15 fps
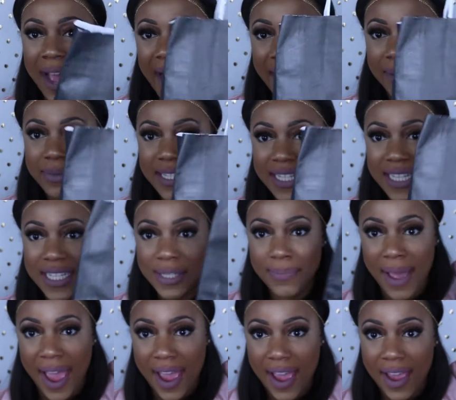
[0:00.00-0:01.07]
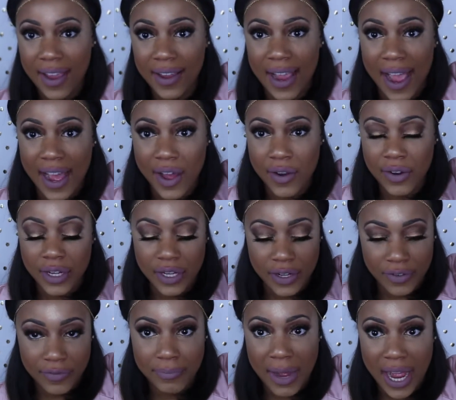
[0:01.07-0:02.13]
items in this bag out
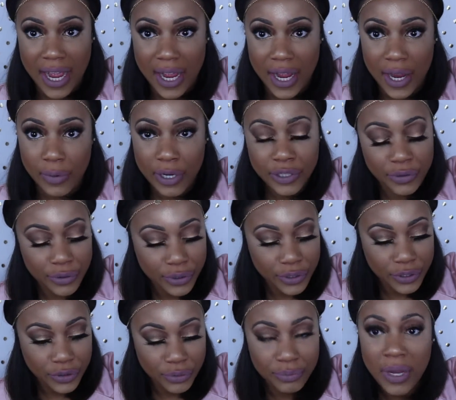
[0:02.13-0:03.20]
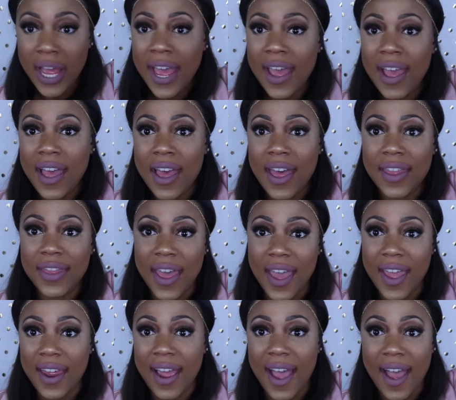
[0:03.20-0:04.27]
of my restroom
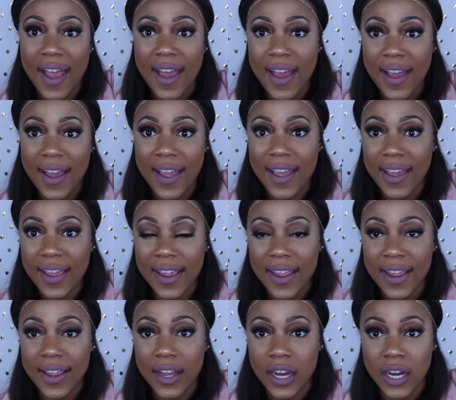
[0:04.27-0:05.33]
that I